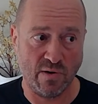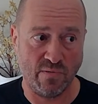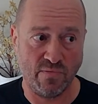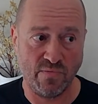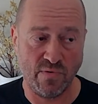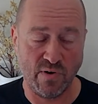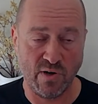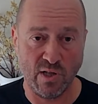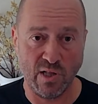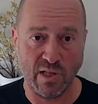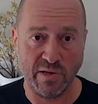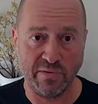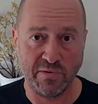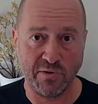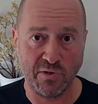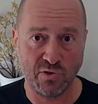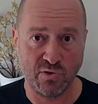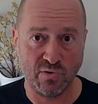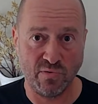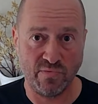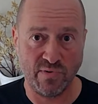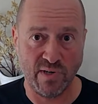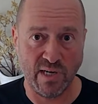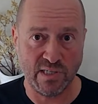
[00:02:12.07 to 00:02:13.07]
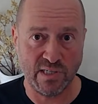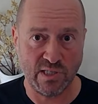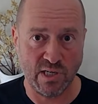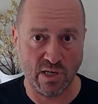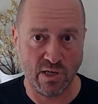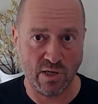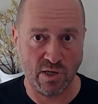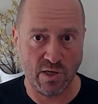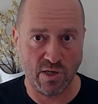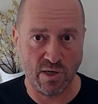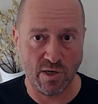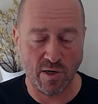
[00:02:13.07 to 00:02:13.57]
3 levels of nesting
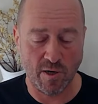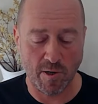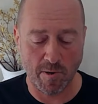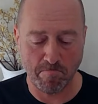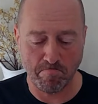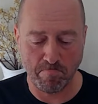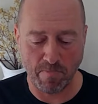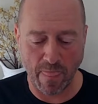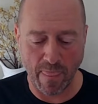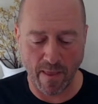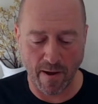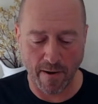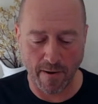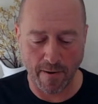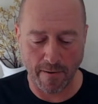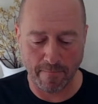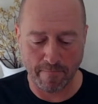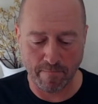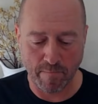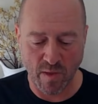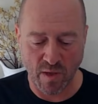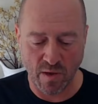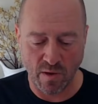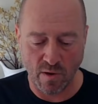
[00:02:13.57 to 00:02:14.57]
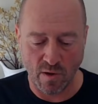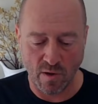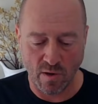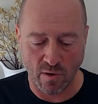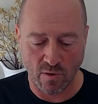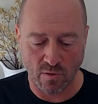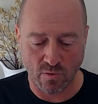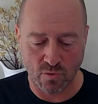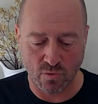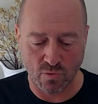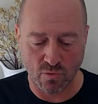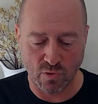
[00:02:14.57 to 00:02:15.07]
here.
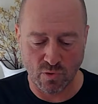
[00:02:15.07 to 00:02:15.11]
To